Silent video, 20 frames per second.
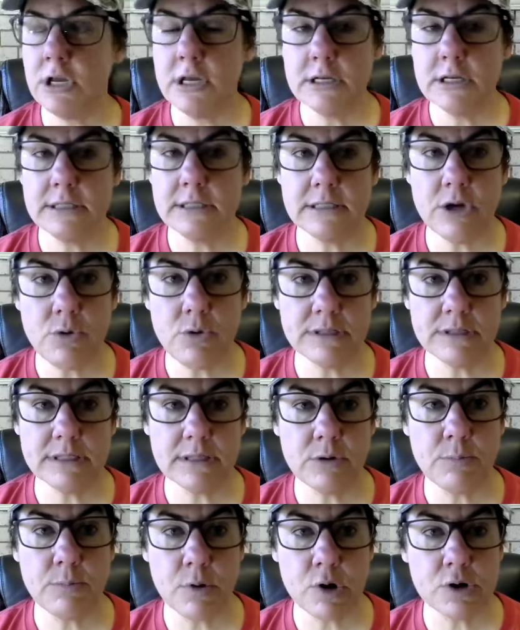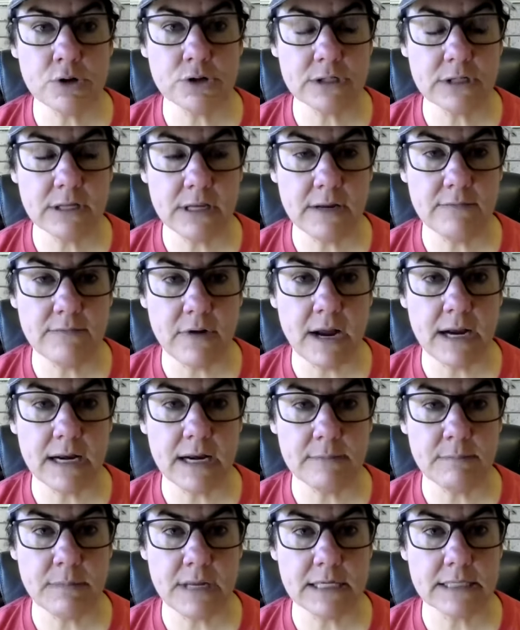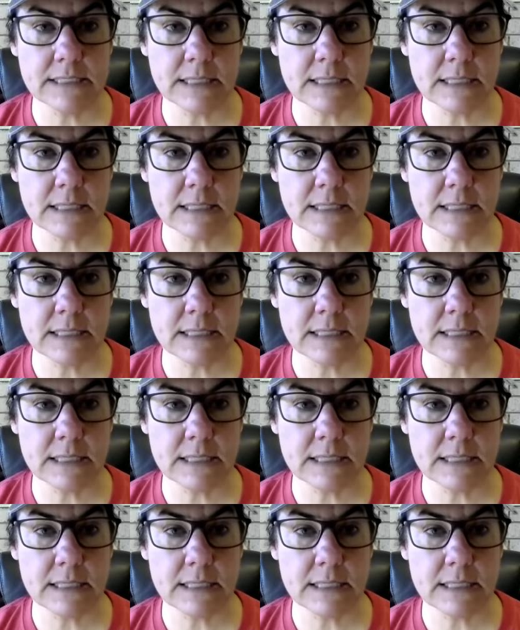so-and-so personally invited me to